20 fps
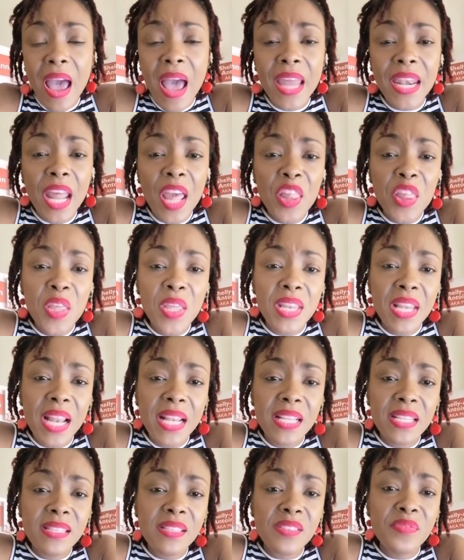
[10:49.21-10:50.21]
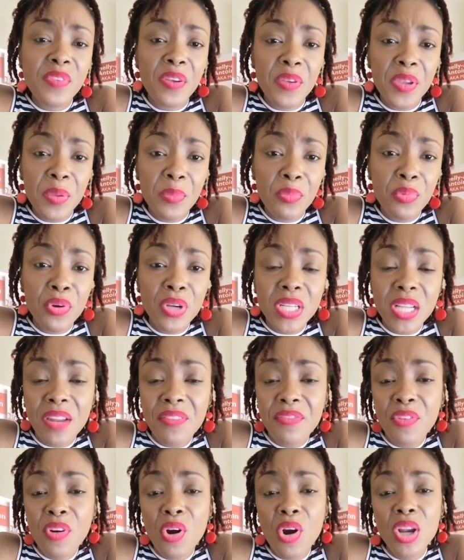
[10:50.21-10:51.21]
And I think that it is very
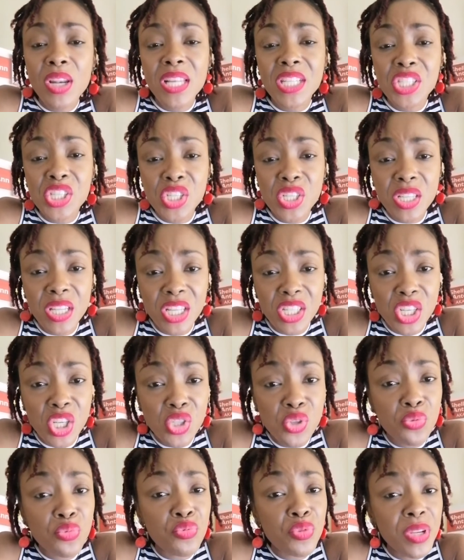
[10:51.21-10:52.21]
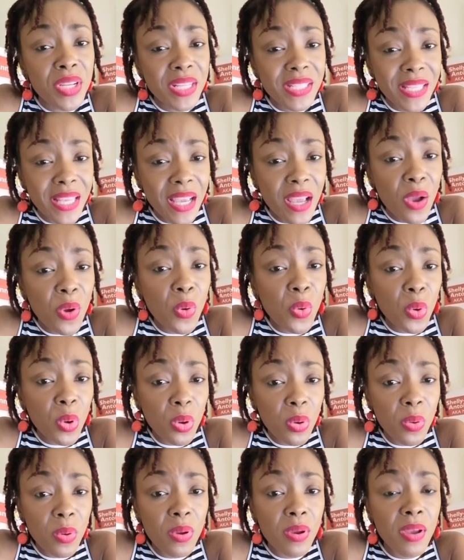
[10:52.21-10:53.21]
important for our legislature to really take a
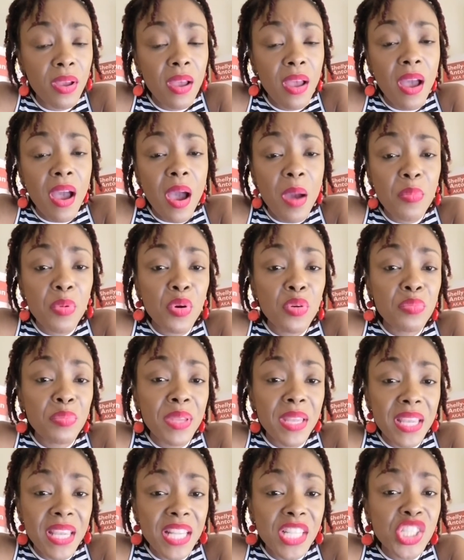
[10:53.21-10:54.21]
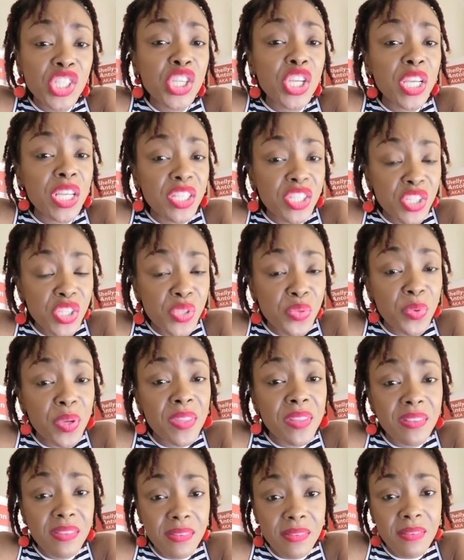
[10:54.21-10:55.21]
good look about making changes
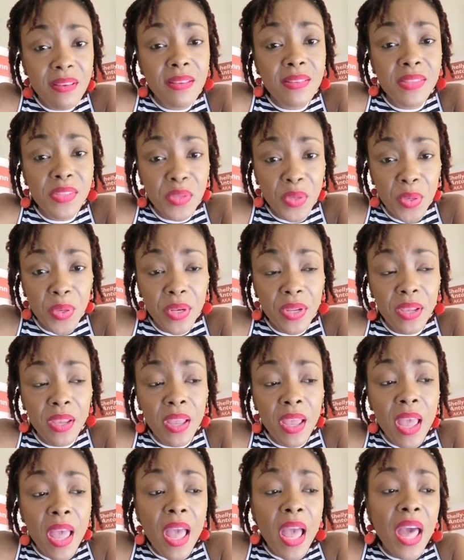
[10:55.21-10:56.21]
where this is concerned.